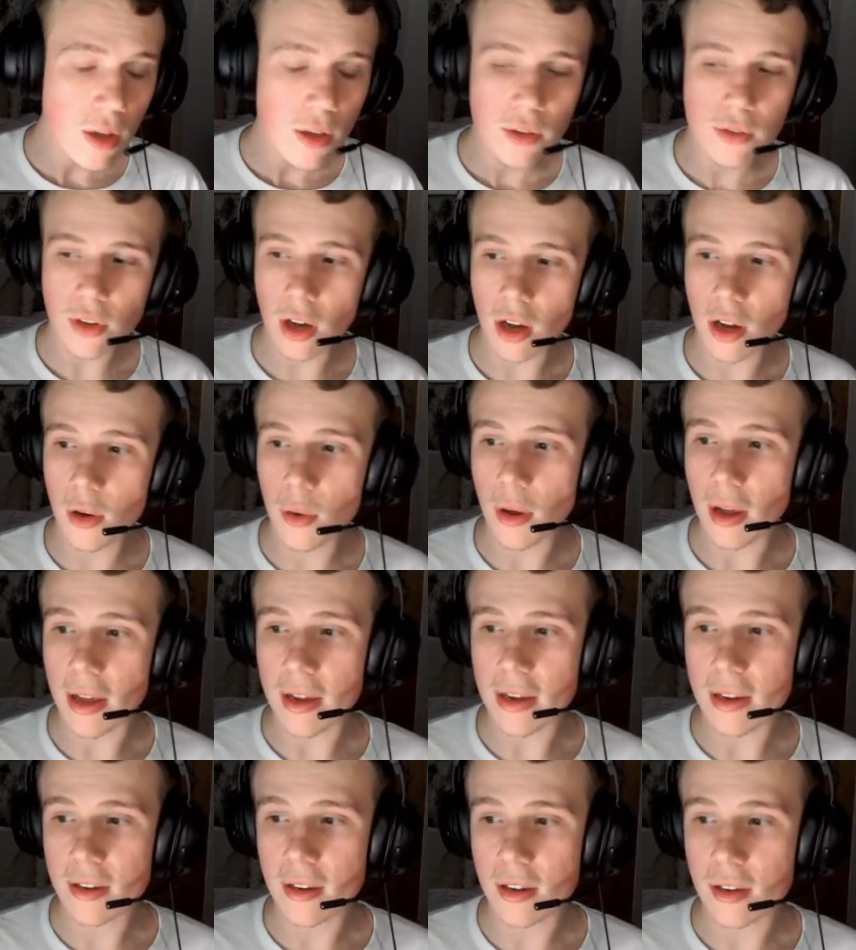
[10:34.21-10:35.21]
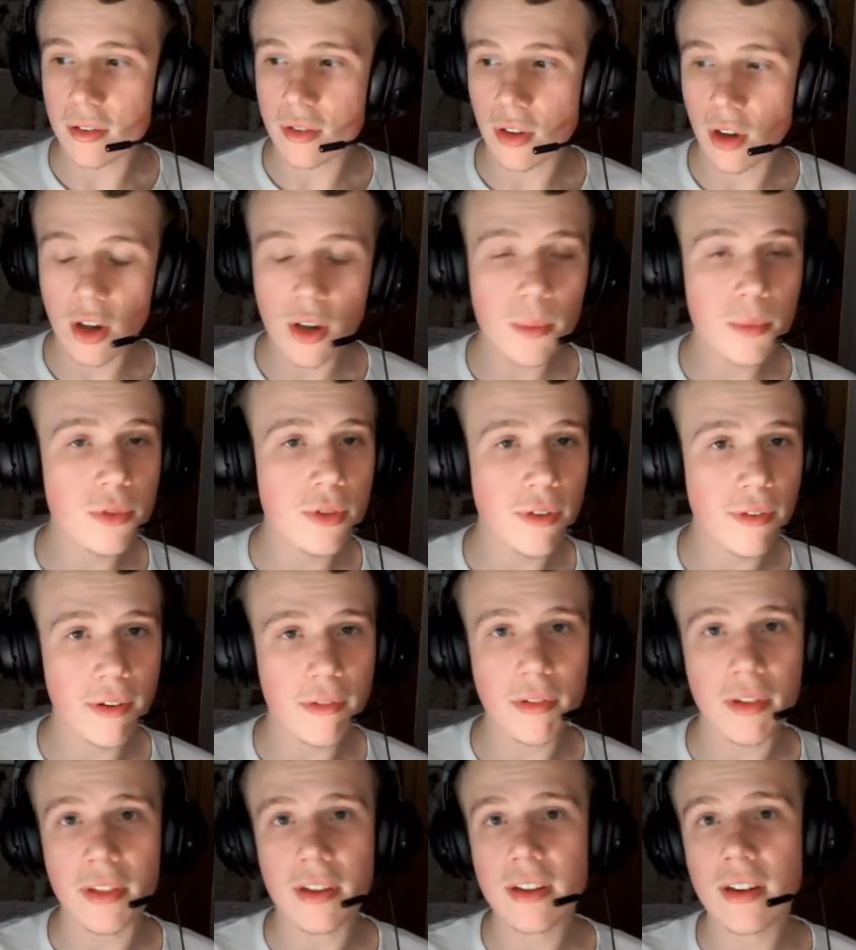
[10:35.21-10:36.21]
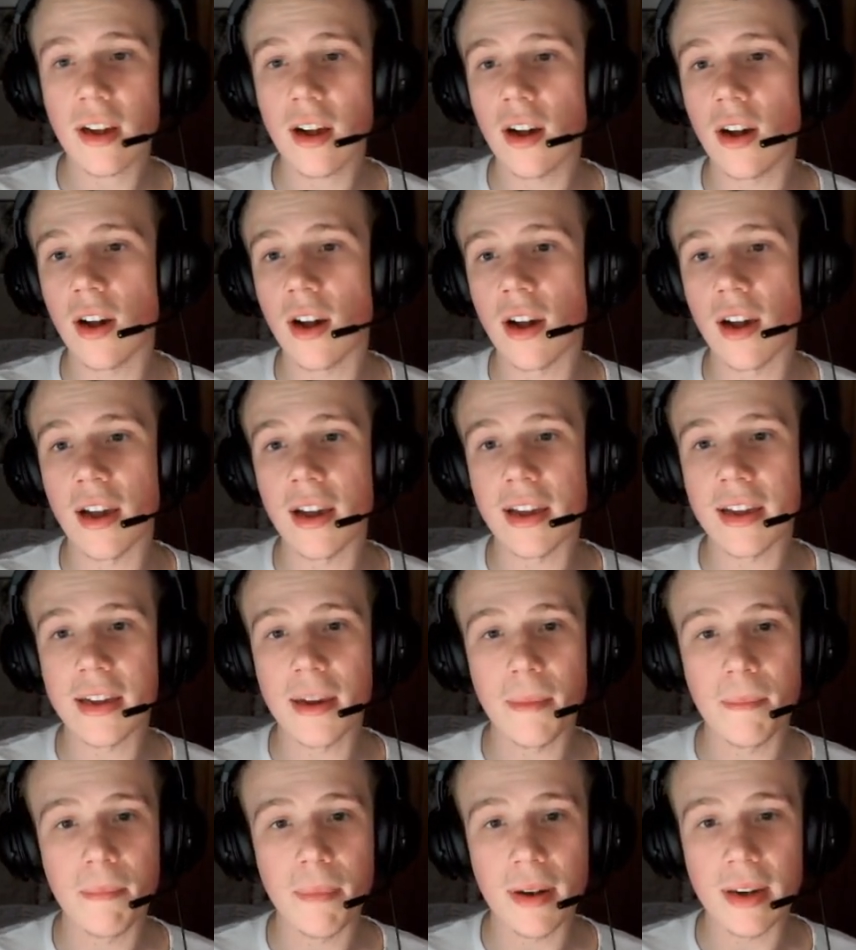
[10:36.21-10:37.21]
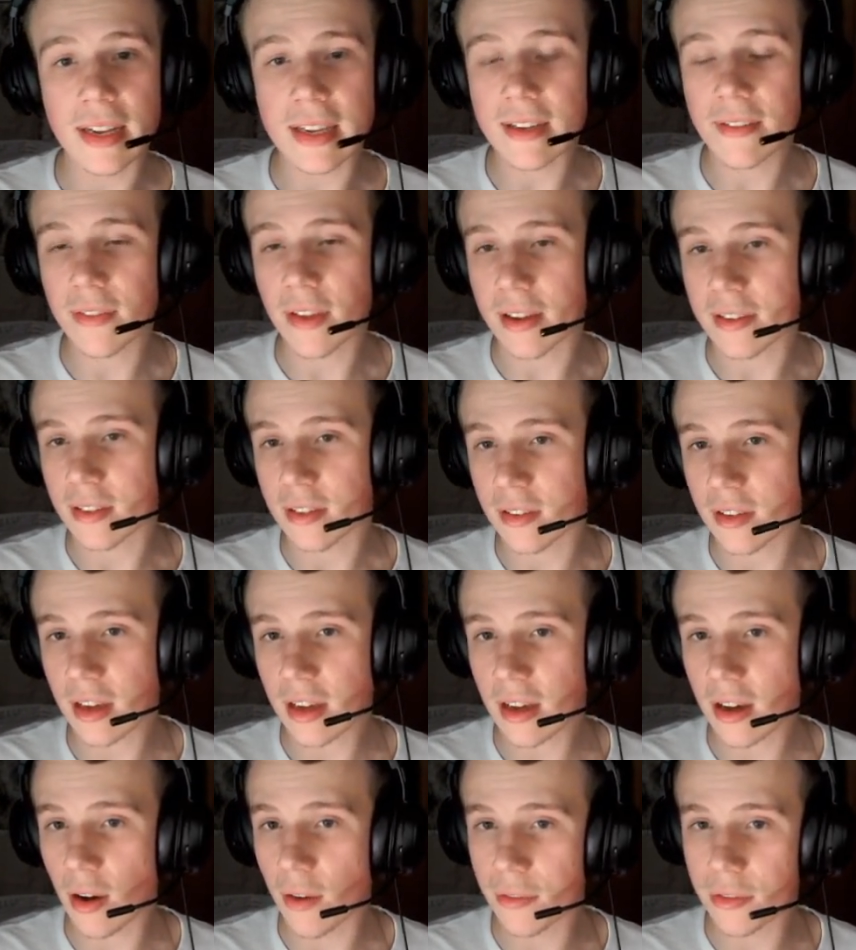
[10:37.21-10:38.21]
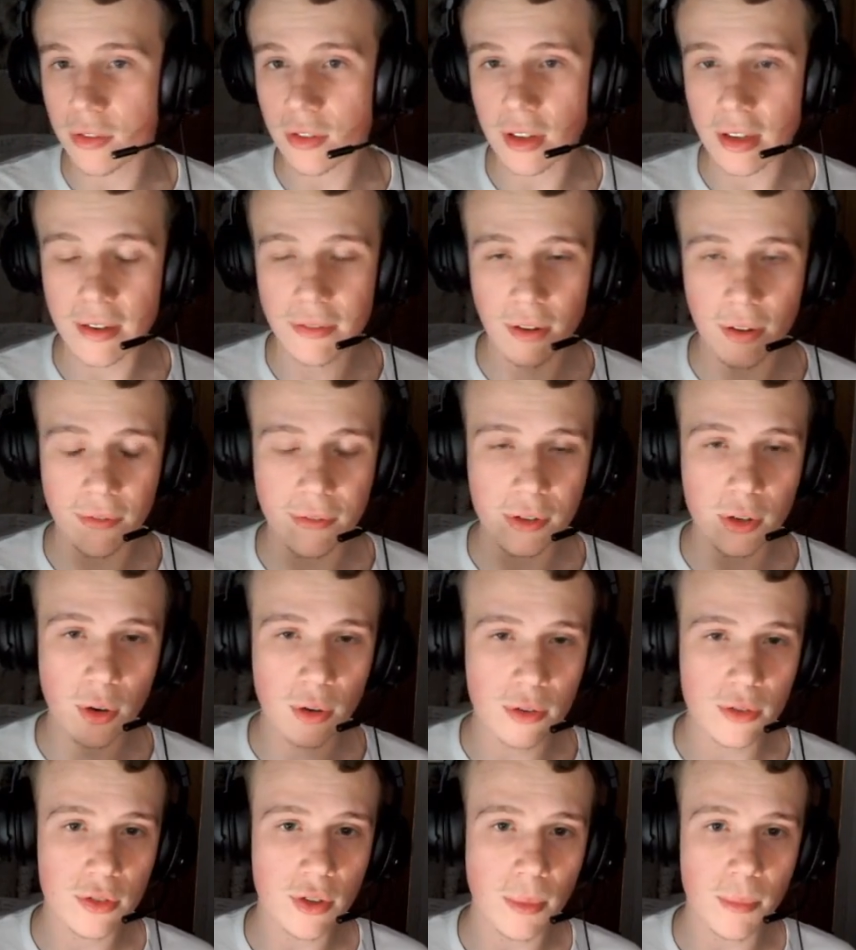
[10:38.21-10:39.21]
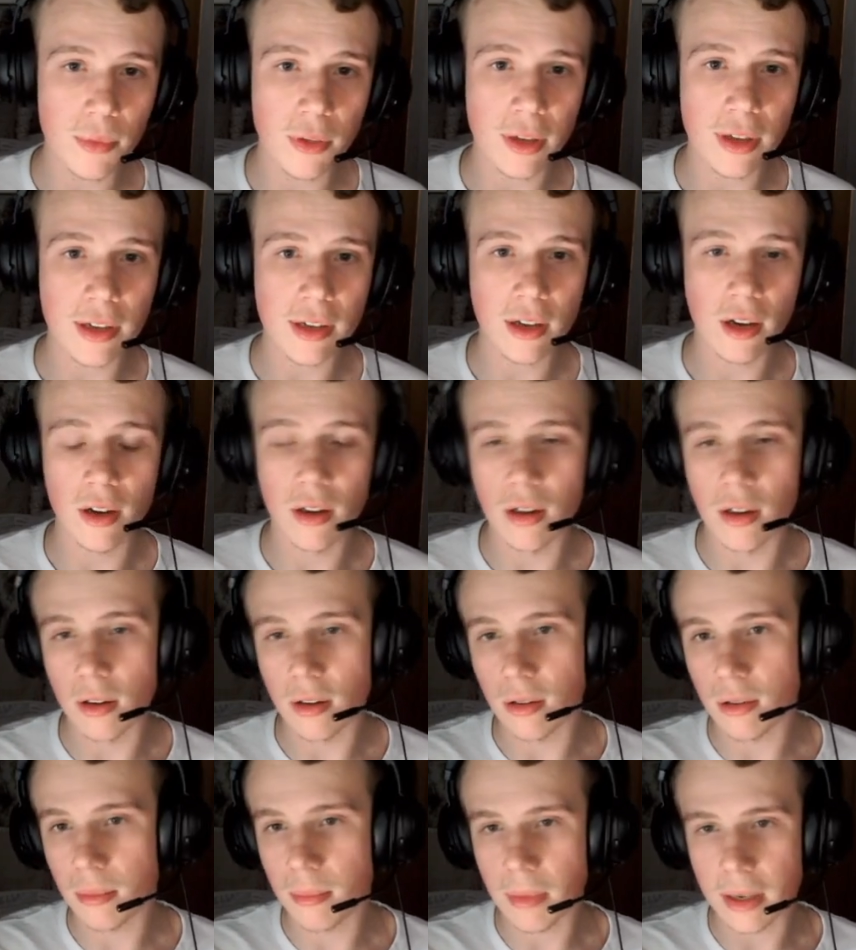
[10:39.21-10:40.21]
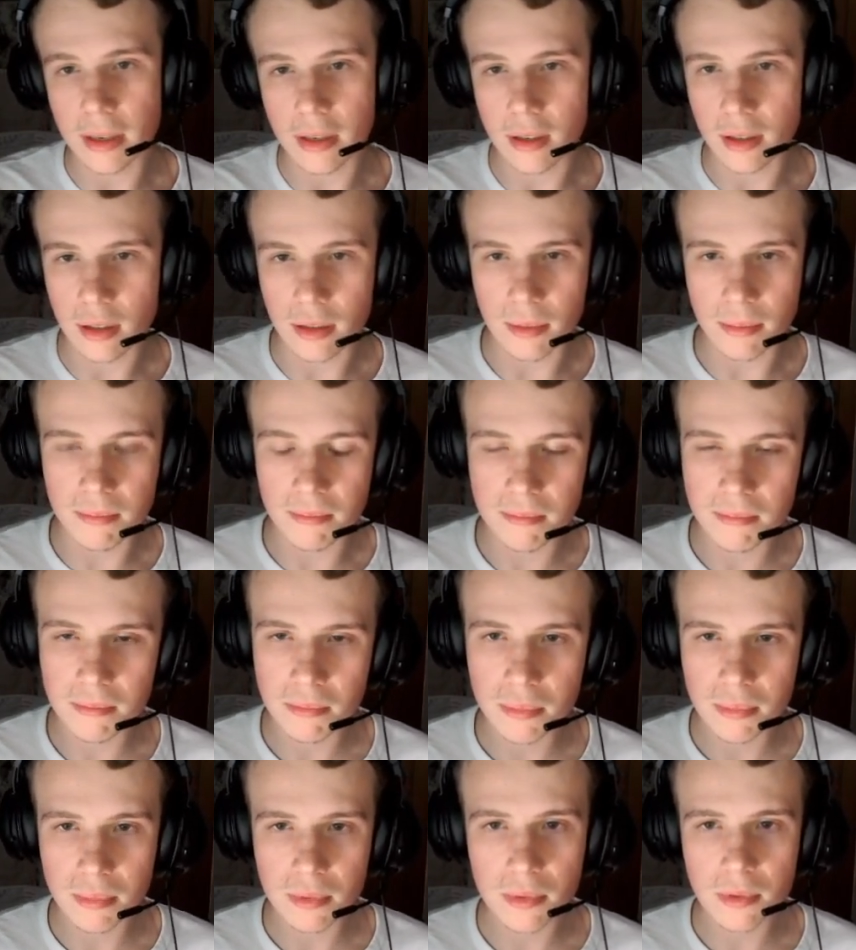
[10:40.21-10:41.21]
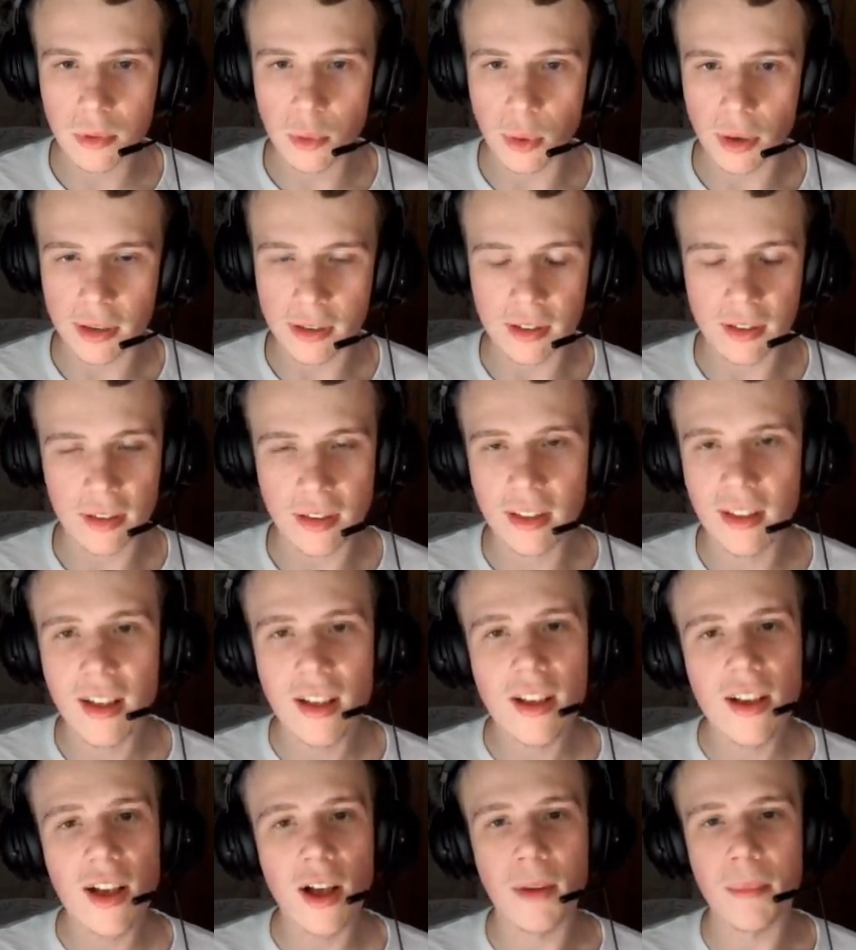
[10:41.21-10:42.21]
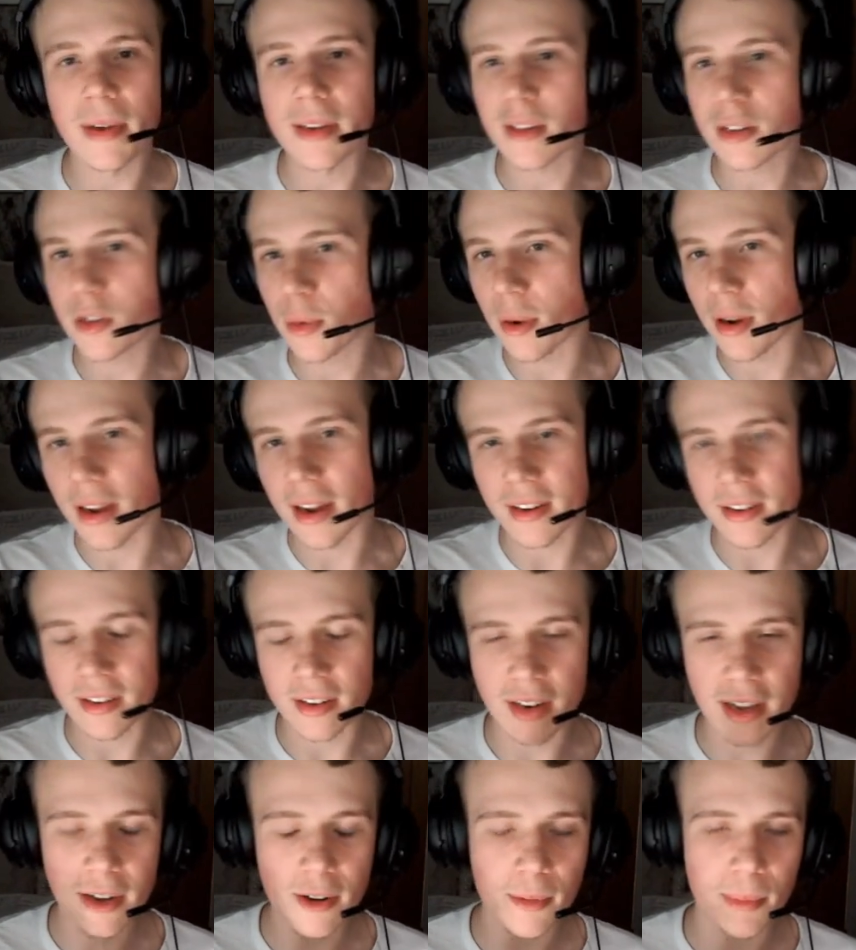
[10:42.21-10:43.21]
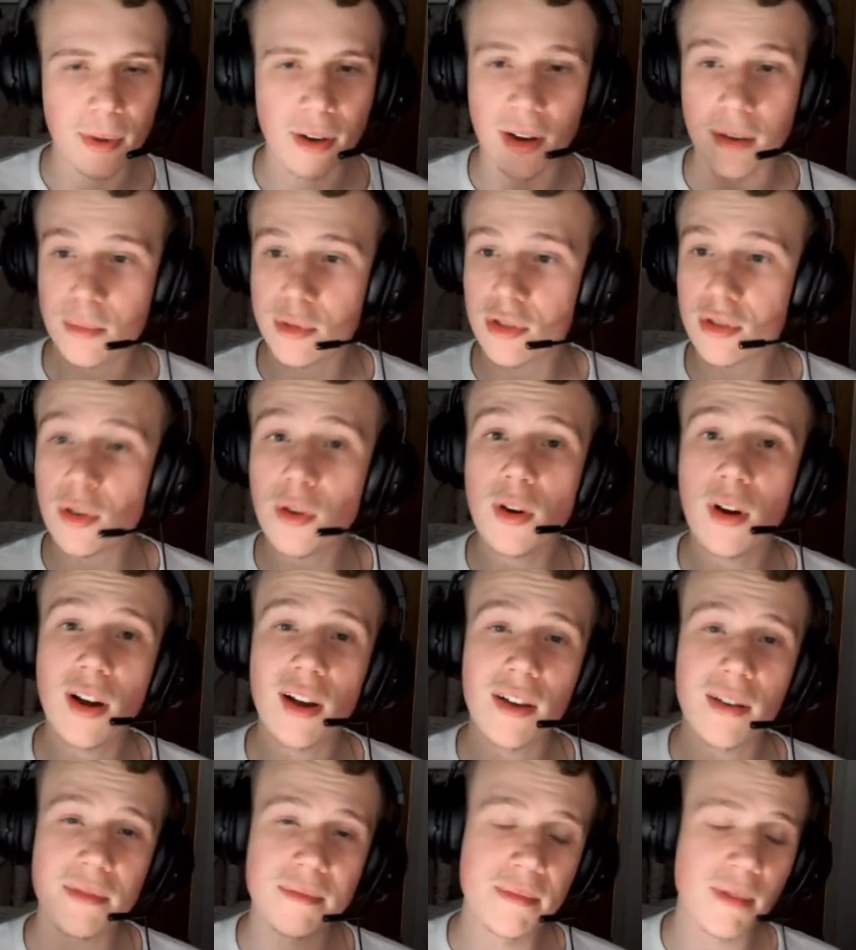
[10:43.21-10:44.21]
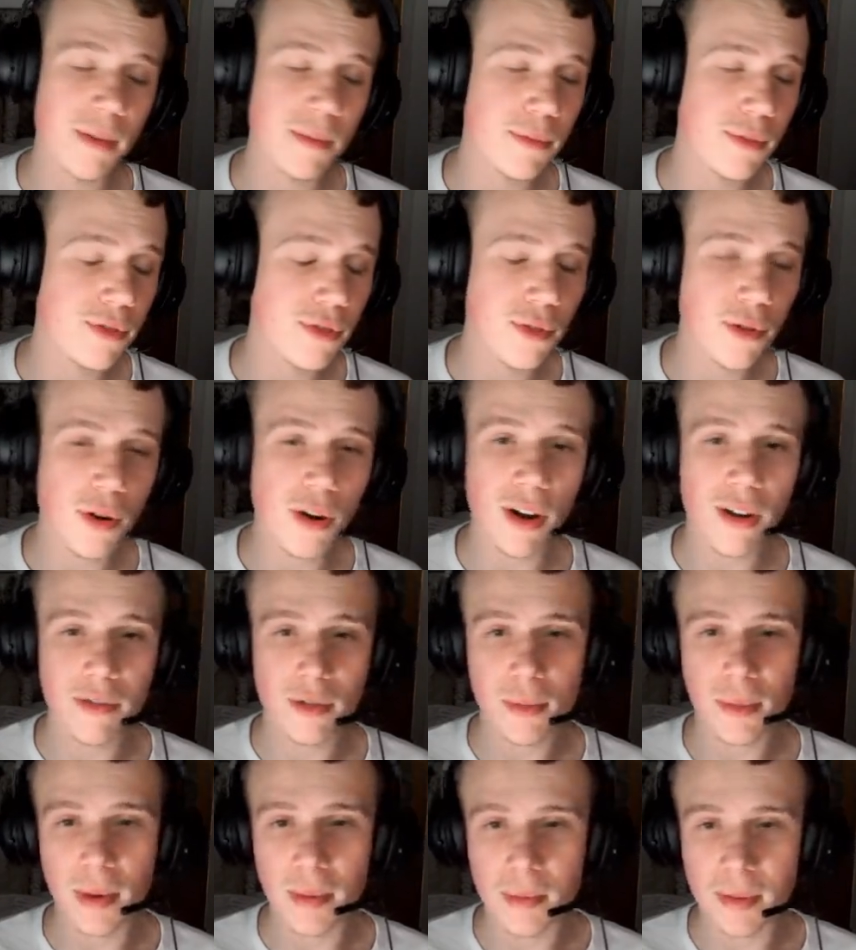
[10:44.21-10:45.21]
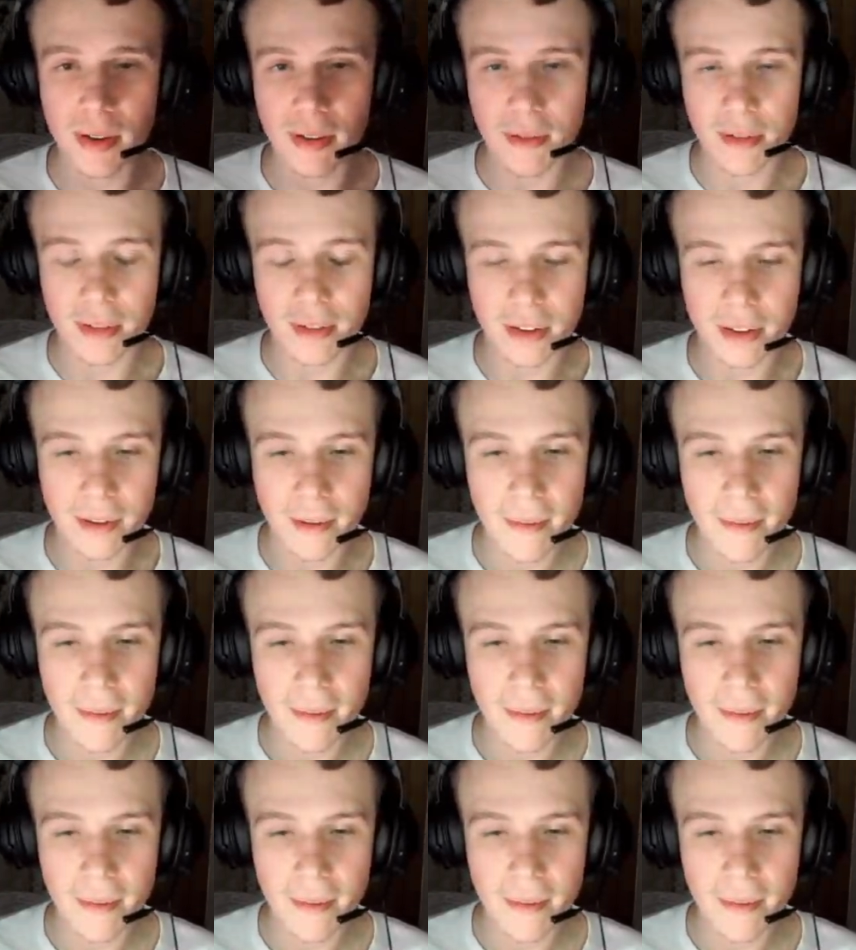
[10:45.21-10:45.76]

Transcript: So in terms of everything, I believe that is it. Obviously, if I've forgotten something, I'll make a quick edit now, but I'm sure I've remembered everything.